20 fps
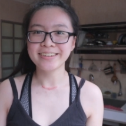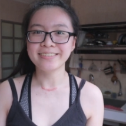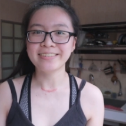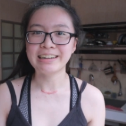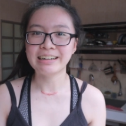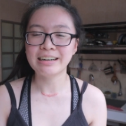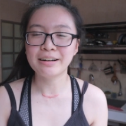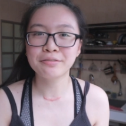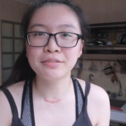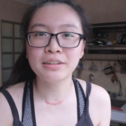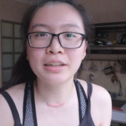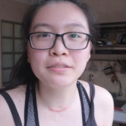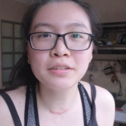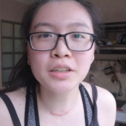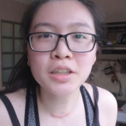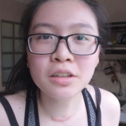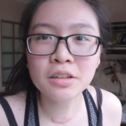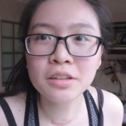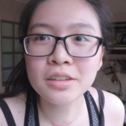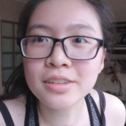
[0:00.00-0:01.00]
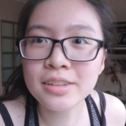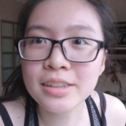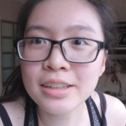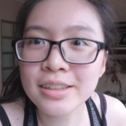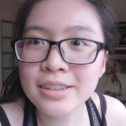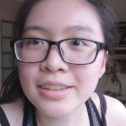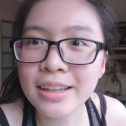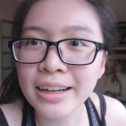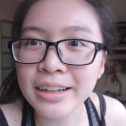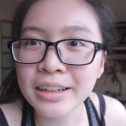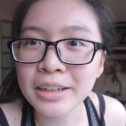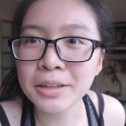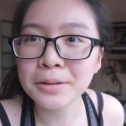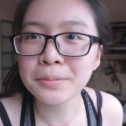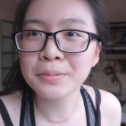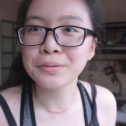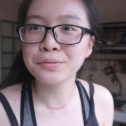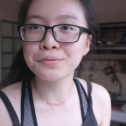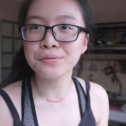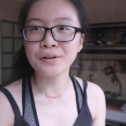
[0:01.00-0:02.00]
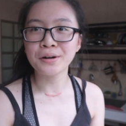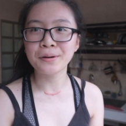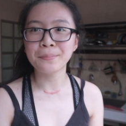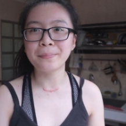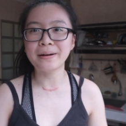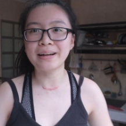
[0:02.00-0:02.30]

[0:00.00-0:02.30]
Well, I've never used this angle before.